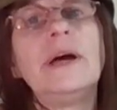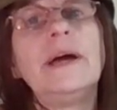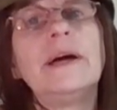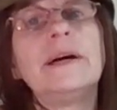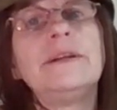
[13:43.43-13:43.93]

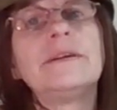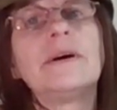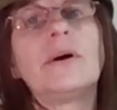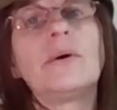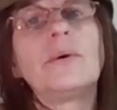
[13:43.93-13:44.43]
and
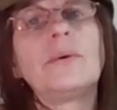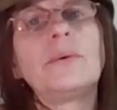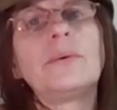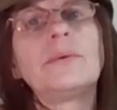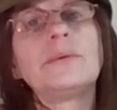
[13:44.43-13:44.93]

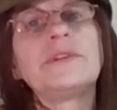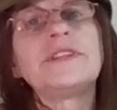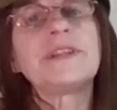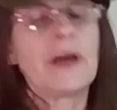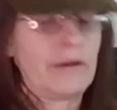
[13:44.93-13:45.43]
old
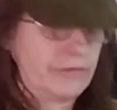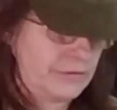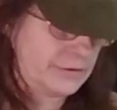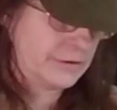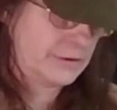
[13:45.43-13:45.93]
stuff